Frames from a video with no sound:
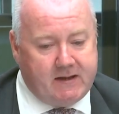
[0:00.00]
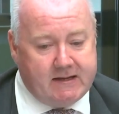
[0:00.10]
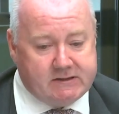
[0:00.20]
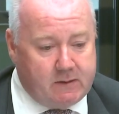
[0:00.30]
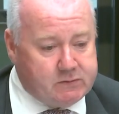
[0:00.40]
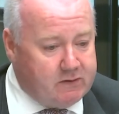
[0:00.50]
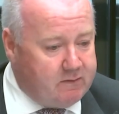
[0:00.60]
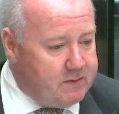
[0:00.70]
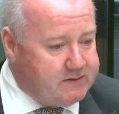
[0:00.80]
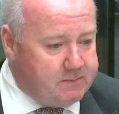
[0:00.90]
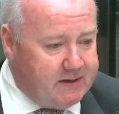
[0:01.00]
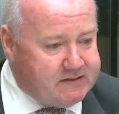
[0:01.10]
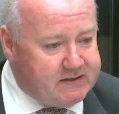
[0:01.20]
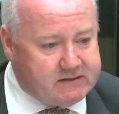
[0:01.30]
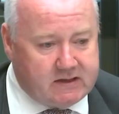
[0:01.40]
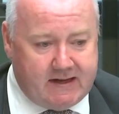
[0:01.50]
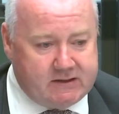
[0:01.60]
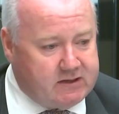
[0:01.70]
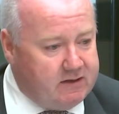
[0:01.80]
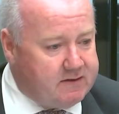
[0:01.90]
In terms of other bits and pieces,
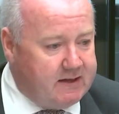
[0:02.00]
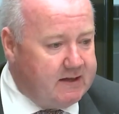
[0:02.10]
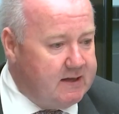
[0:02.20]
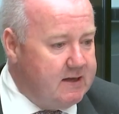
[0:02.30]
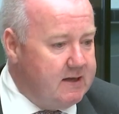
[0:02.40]
actually, I think